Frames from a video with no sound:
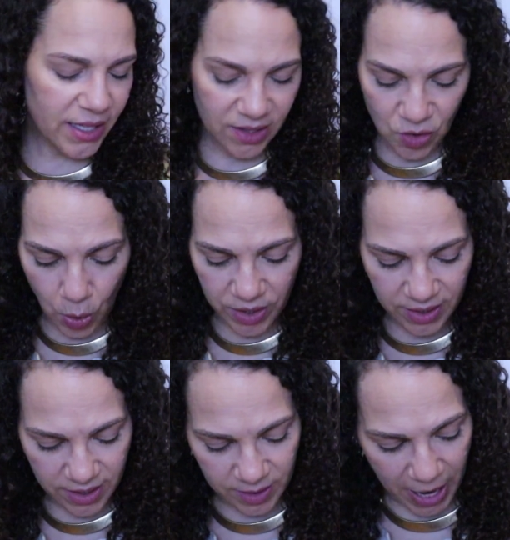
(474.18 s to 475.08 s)
It's
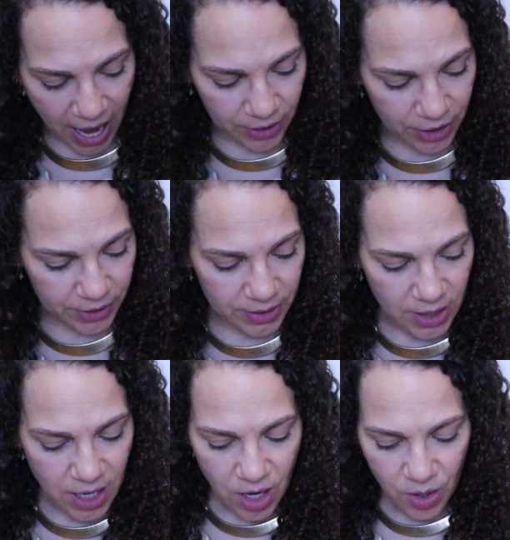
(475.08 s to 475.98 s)
Norris's pattern.
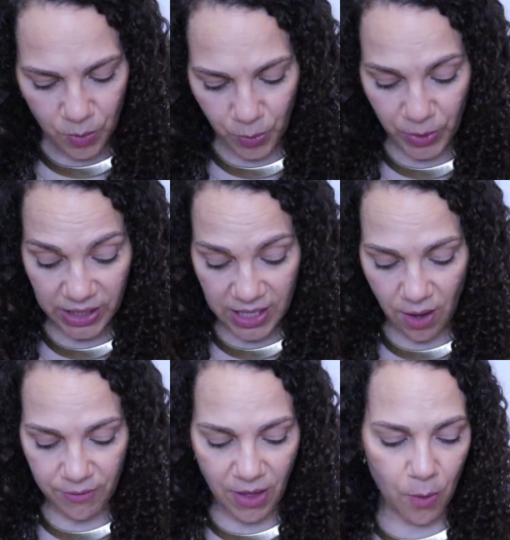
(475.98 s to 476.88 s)
Really
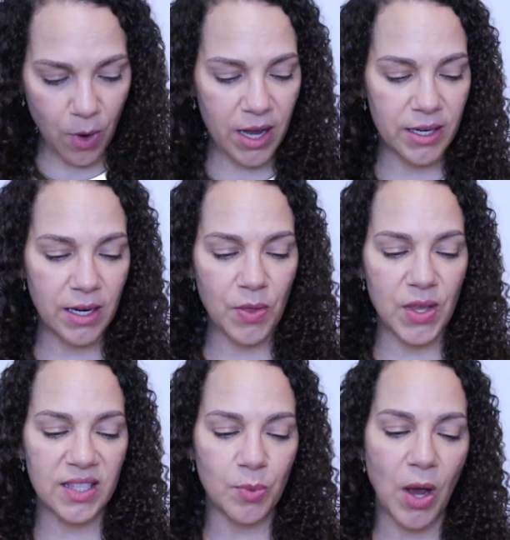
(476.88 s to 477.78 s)
love that one.
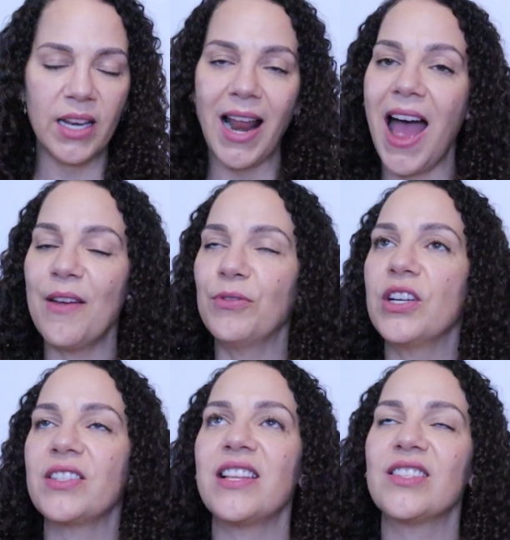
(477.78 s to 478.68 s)
This one I've
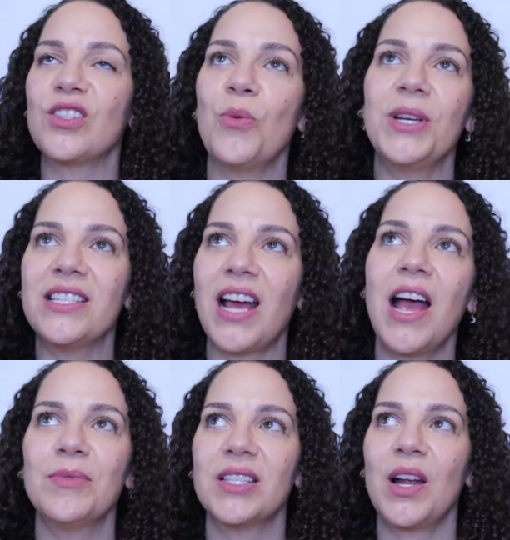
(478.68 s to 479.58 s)
looked at so many
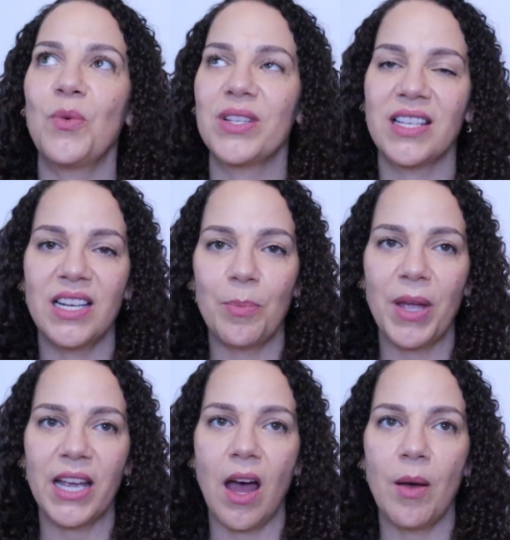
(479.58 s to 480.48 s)
times and I wasn't going to
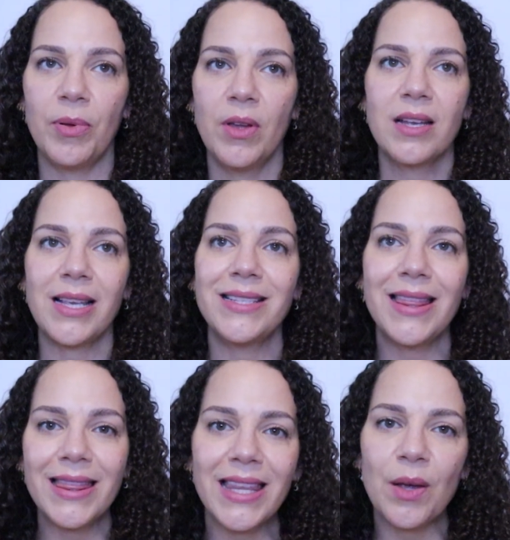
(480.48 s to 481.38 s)
pick up because I
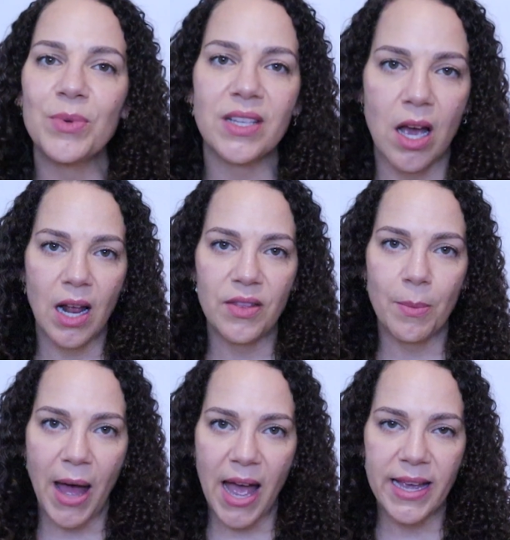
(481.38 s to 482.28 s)
didn't think it was on
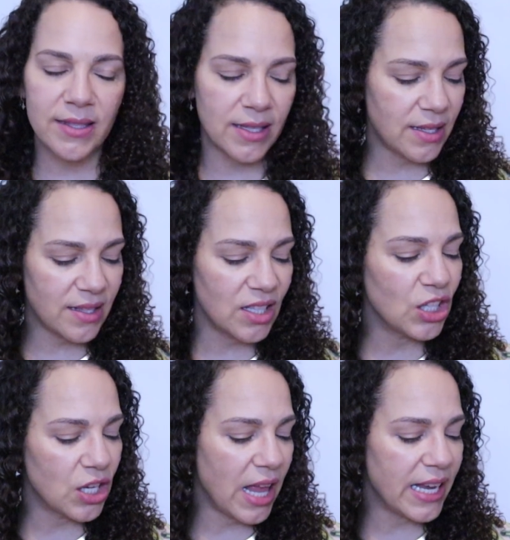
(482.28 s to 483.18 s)
the bias. It doesn't
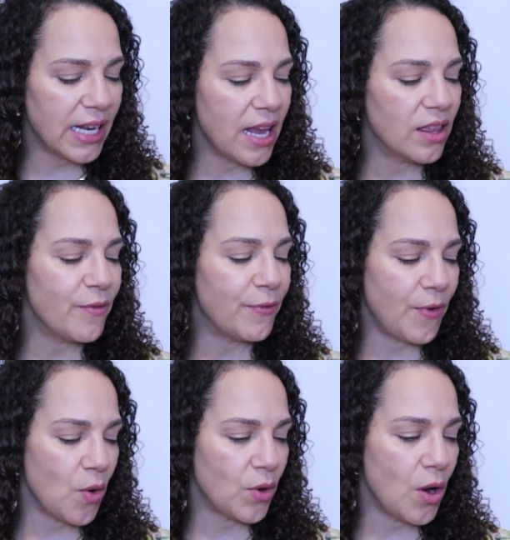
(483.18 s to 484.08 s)
look like it in the
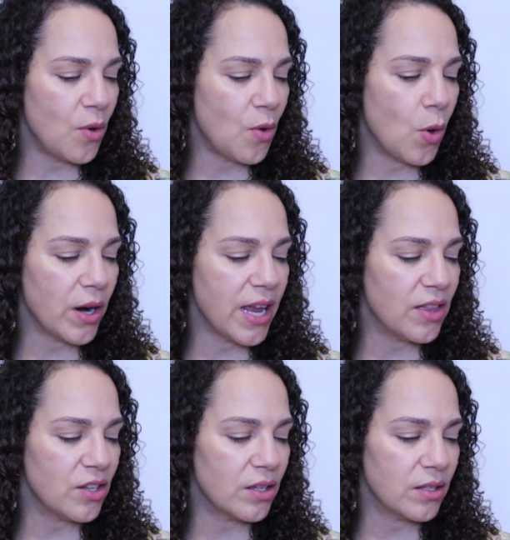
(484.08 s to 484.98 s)
photo or
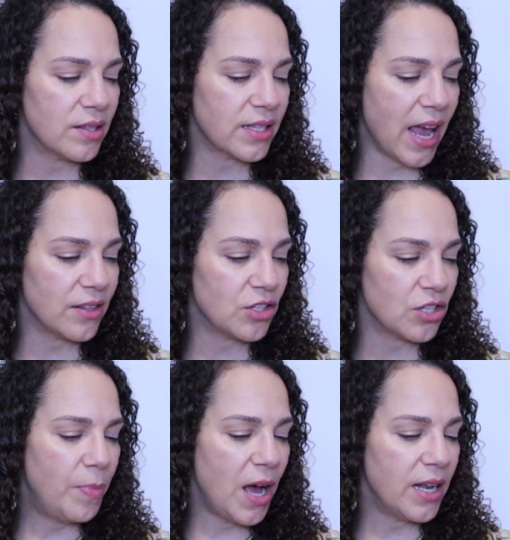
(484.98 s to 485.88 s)
in the
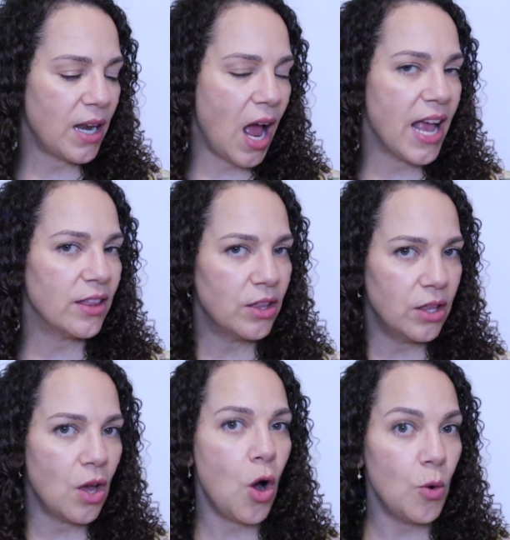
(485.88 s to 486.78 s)
sketch, but I
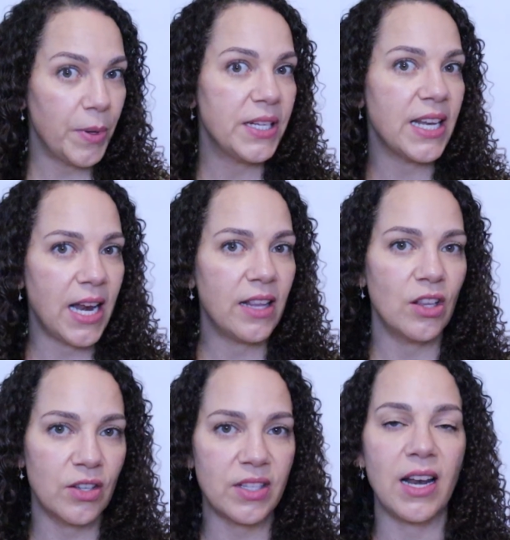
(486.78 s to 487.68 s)
opened it and
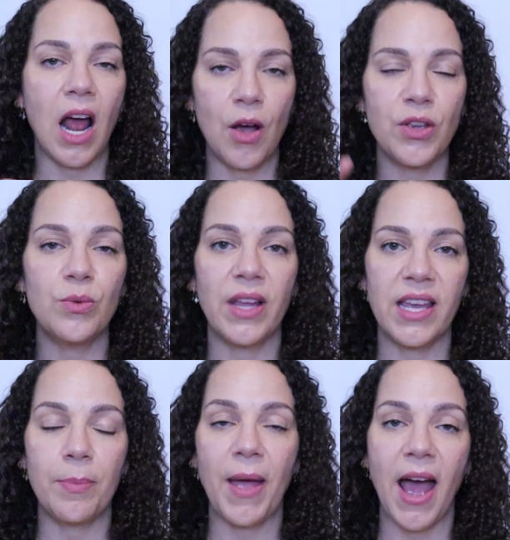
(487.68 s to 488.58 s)
looked at how you
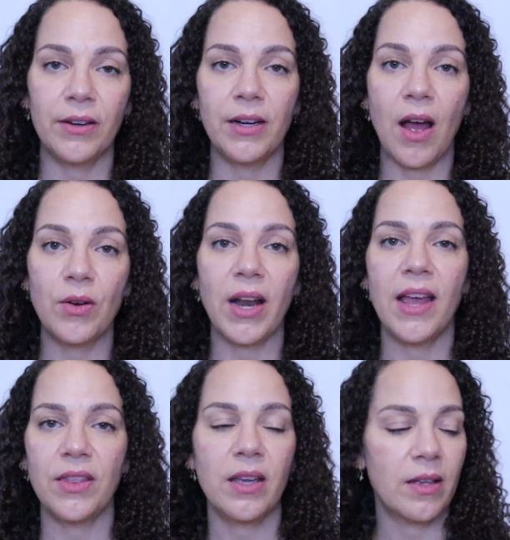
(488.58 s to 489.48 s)
lay the pattern out
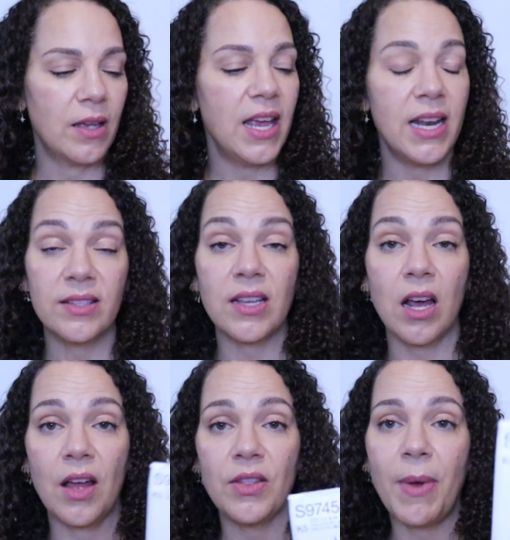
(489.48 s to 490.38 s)
and that it is
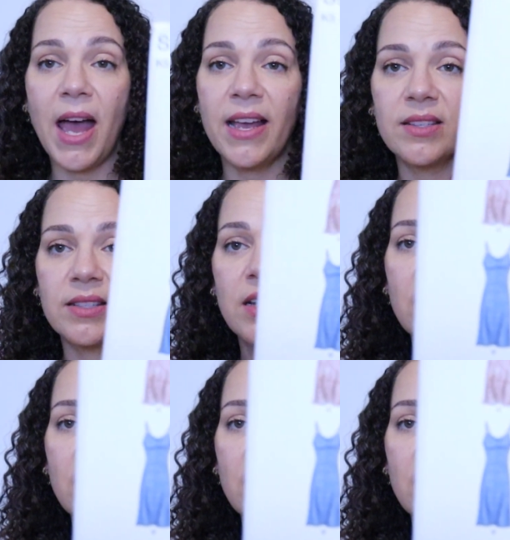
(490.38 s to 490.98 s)
cut on the bias.